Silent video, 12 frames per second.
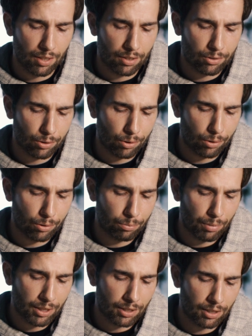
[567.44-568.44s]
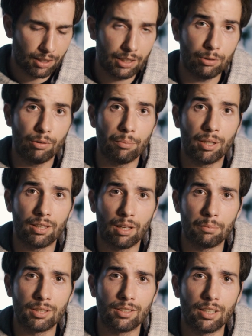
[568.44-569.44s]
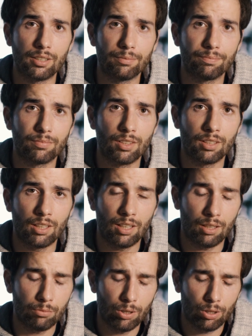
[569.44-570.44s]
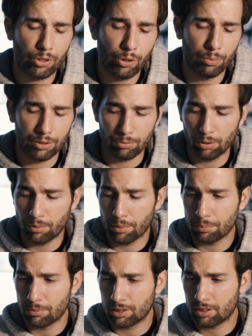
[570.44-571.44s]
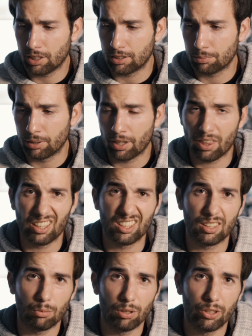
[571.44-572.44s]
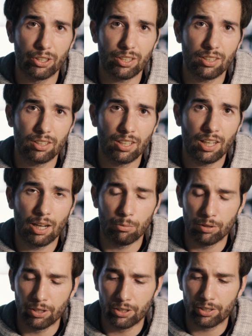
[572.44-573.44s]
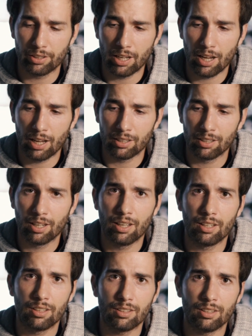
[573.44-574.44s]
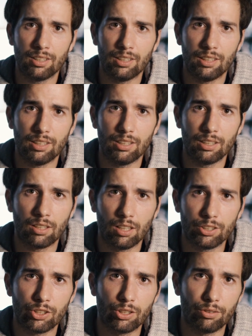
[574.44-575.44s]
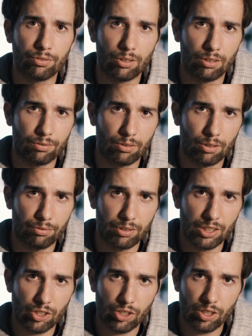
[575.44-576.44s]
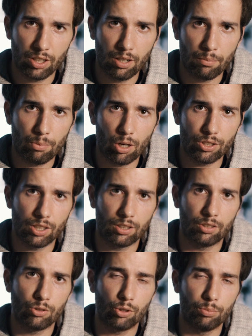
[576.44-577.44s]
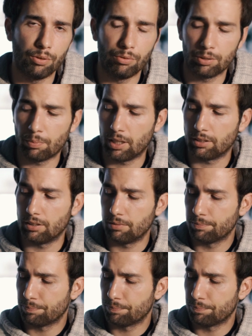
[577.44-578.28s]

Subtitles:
So basically, we made that mistake. And we're all humans, we make mistakes. But the thing is that we learned that the culture of each project should be respected.